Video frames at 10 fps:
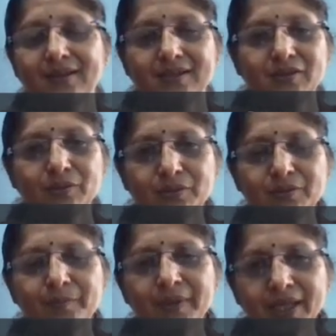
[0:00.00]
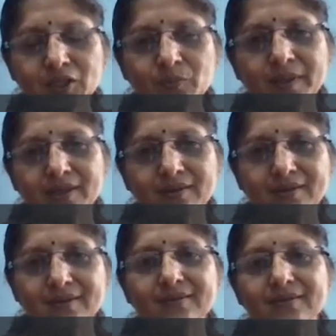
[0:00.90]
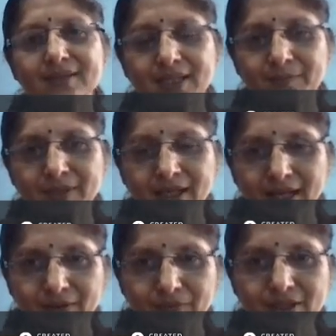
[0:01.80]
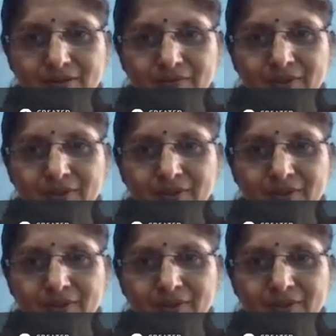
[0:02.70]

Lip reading: So PHP is a scripting language